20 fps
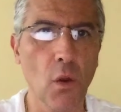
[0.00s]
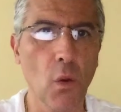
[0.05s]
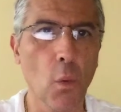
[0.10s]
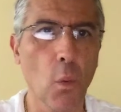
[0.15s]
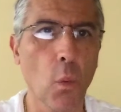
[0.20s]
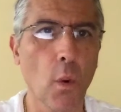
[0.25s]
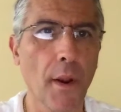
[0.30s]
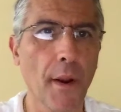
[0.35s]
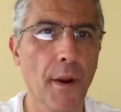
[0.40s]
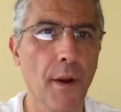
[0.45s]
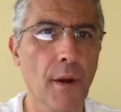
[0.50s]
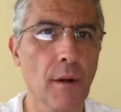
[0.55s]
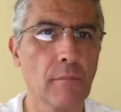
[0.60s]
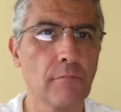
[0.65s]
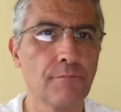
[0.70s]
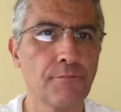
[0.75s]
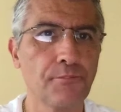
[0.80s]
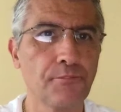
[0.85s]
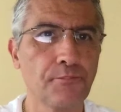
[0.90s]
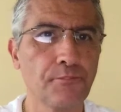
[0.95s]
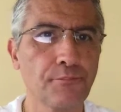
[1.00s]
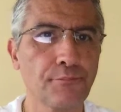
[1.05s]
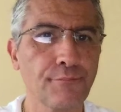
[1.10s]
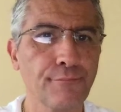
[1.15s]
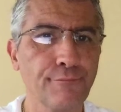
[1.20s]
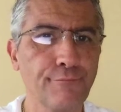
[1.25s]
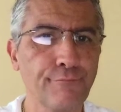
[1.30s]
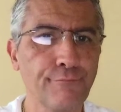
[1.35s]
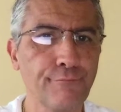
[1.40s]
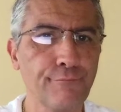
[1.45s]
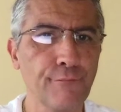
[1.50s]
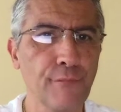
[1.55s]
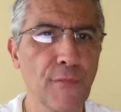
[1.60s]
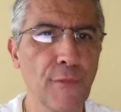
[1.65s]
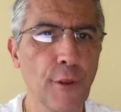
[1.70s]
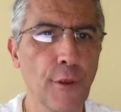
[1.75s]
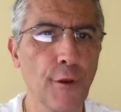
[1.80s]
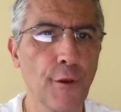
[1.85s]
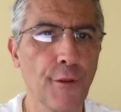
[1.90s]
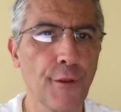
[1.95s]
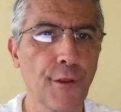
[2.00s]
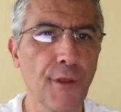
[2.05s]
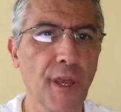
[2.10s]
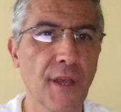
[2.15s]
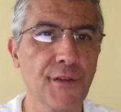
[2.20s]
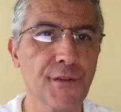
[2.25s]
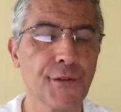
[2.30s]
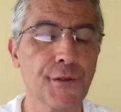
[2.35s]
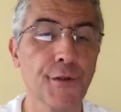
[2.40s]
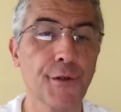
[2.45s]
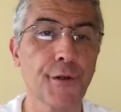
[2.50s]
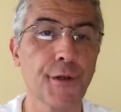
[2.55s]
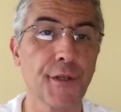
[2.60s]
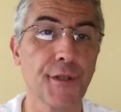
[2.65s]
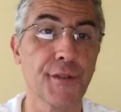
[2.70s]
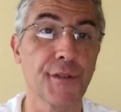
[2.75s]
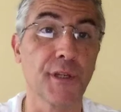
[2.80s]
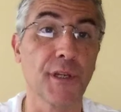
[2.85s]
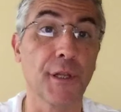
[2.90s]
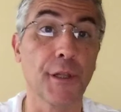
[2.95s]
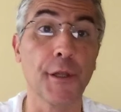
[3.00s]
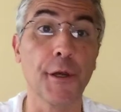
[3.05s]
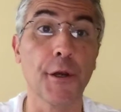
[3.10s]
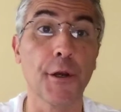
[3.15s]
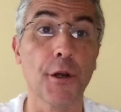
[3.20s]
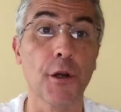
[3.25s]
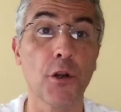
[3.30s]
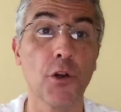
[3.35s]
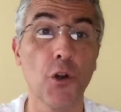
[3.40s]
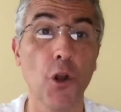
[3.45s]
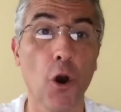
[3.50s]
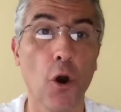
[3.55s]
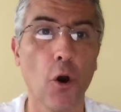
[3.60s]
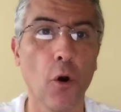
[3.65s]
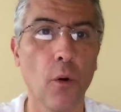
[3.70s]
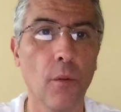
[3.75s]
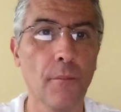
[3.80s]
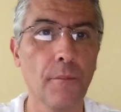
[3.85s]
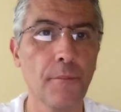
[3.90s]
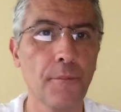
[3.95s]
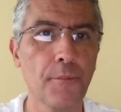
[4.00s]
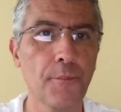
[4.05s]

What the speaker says: Where the answer is a clear no.